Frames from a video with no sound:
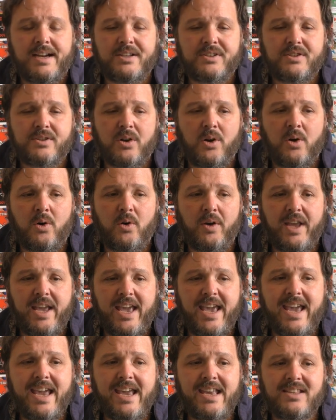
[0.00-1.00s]
So
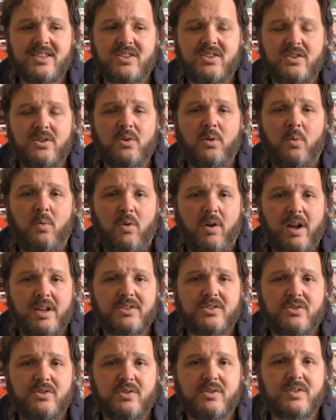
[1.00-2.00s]
he still
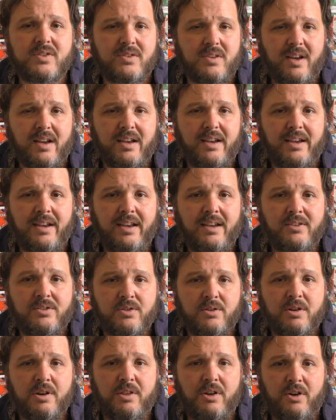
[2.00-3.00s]
wants to sign
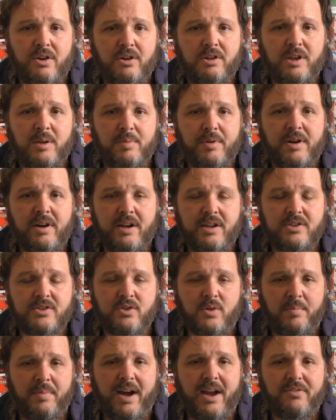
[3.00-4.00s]
during the early period,
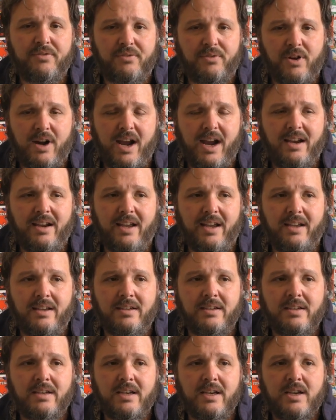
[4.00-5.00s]
so by Friday,